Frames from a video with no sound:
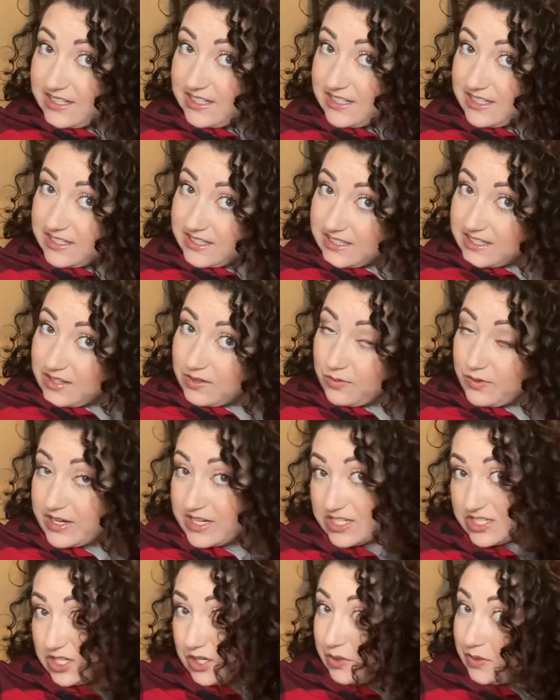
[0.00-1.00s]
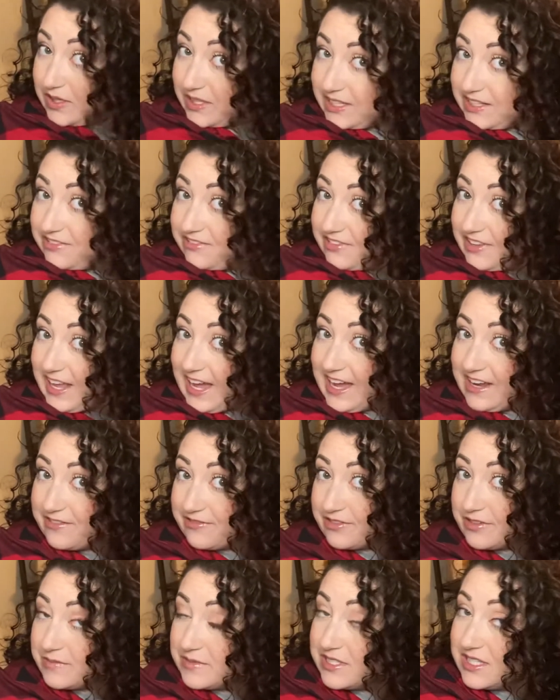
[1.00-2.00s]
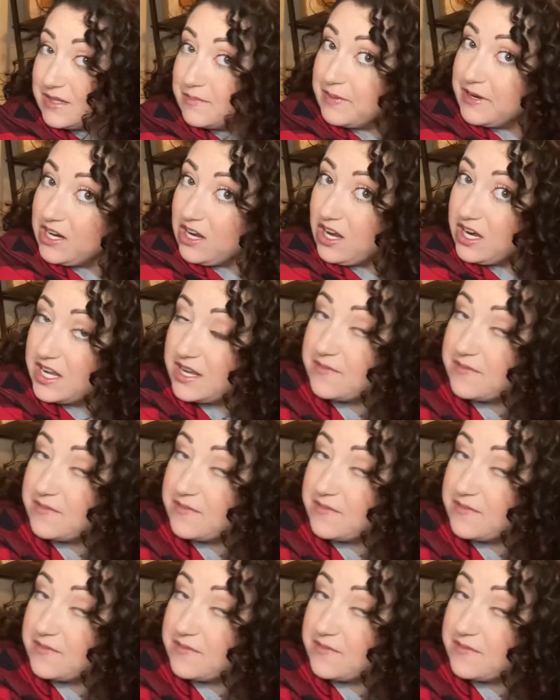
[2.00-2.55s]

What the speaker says: that went totally flat from sleeping on it.